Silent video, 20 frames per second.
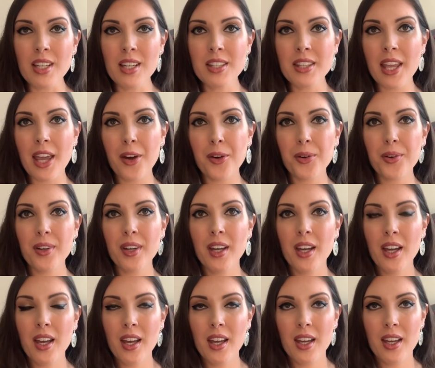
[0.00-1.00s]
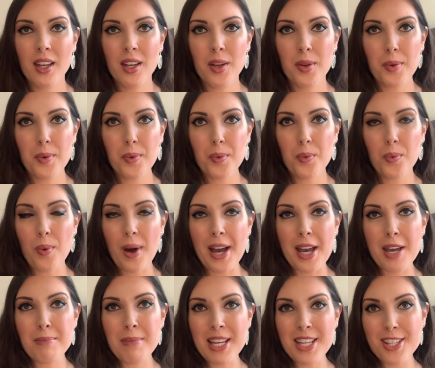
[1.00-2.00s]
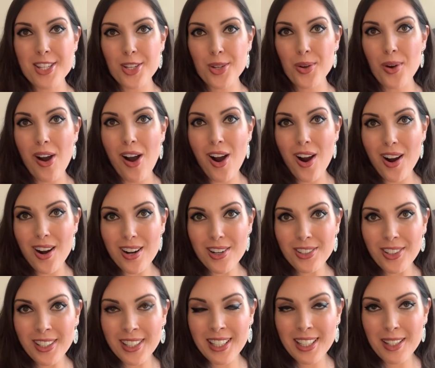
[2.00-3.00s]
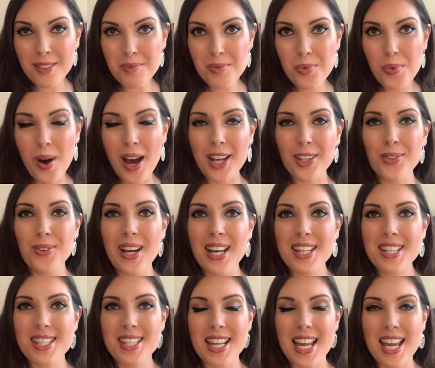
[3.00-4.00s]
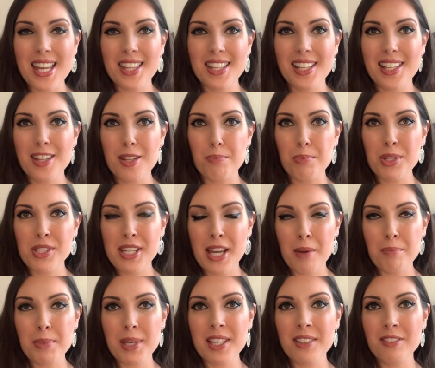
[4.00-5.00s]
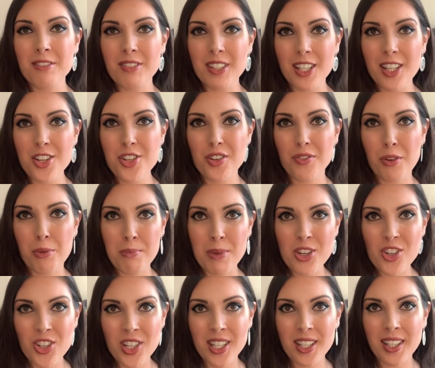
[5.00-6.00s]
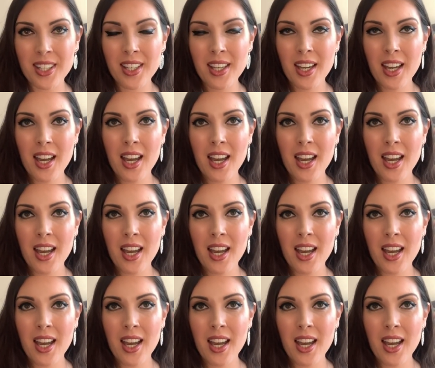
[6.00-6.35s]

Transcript: Now, why am I so hard on him? Why do I say that it's a Potemkin village of a mission?